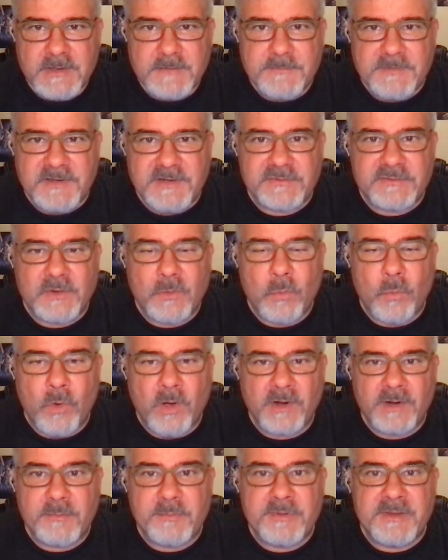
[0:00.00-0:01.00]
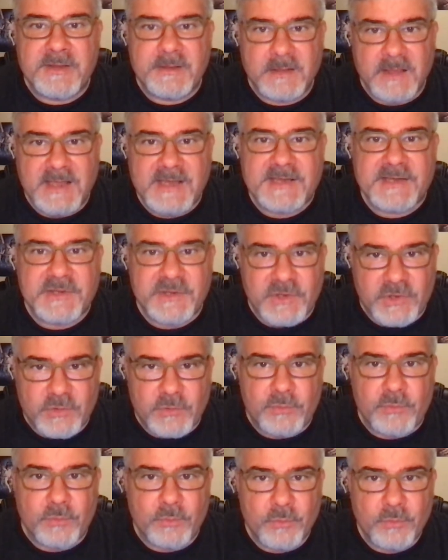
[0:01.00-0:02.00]
because I want to be like
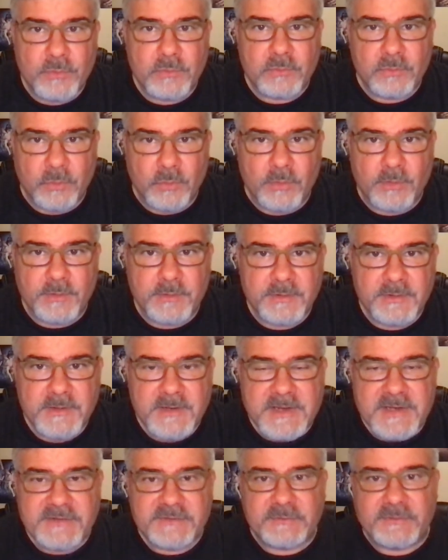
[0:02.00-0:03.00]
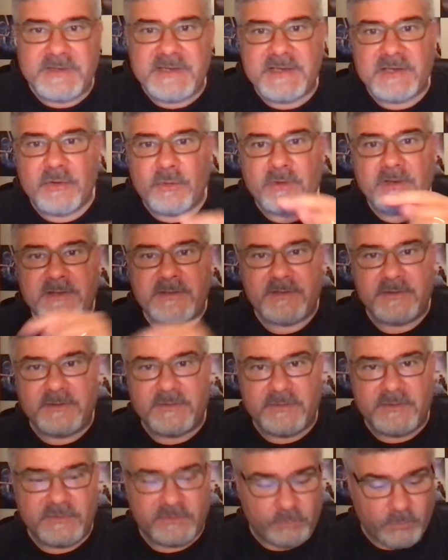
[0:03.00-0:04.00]
you, Lord. So he go,
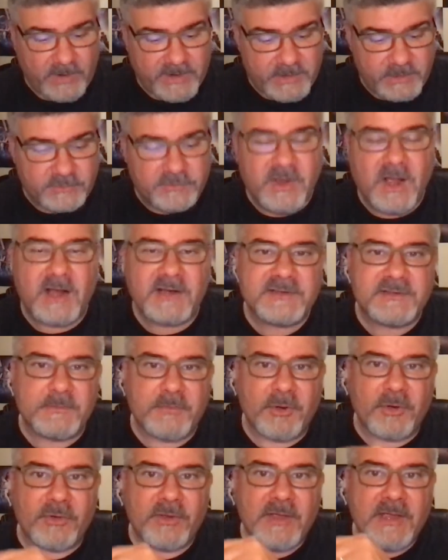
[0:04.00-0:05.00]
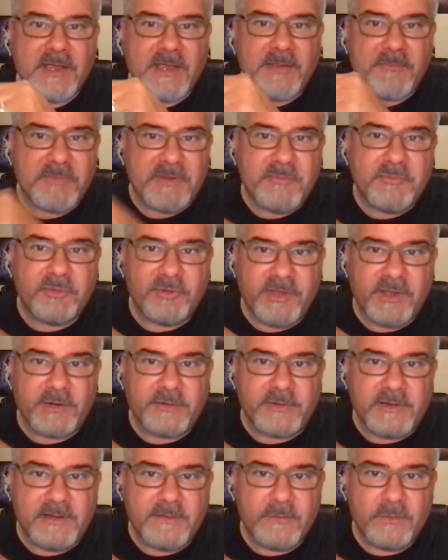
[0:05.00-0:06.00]
th this writer talks about people that
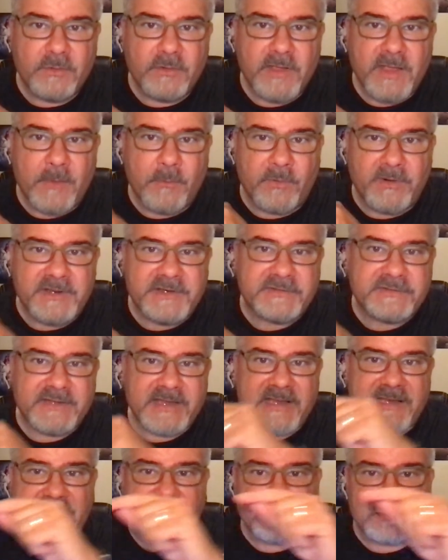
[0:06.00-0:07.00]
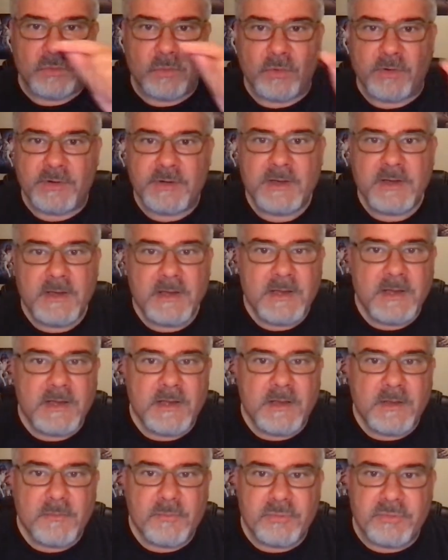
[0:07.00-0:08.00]
are evil, and what he's saying is, Lord,
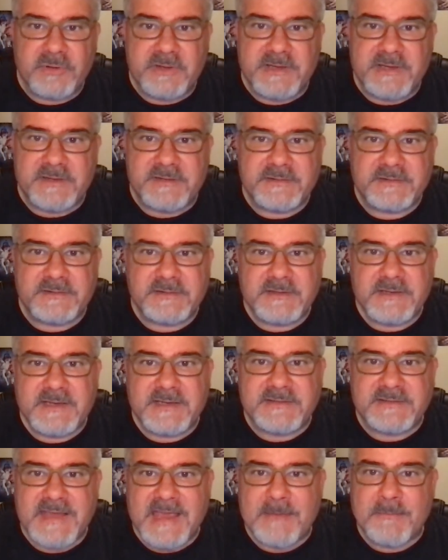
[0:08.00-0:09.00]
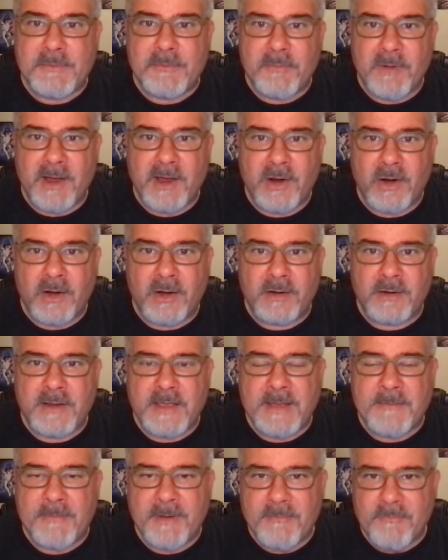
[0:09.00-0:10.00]
please examine my heart
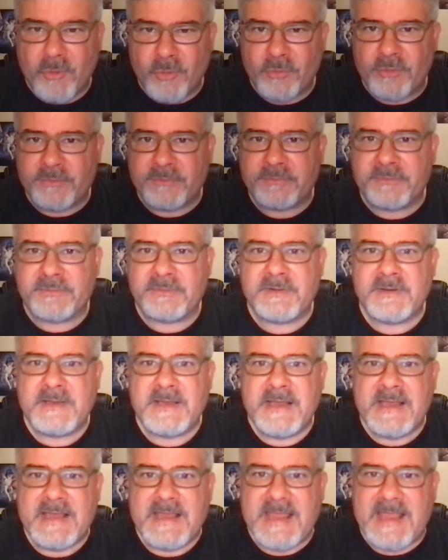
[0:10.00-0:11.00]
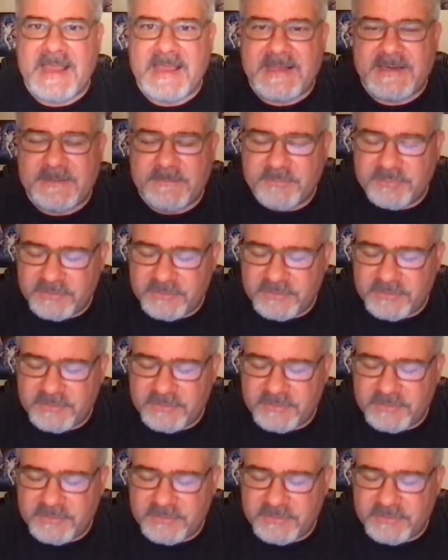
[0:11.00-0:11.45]
and my motives and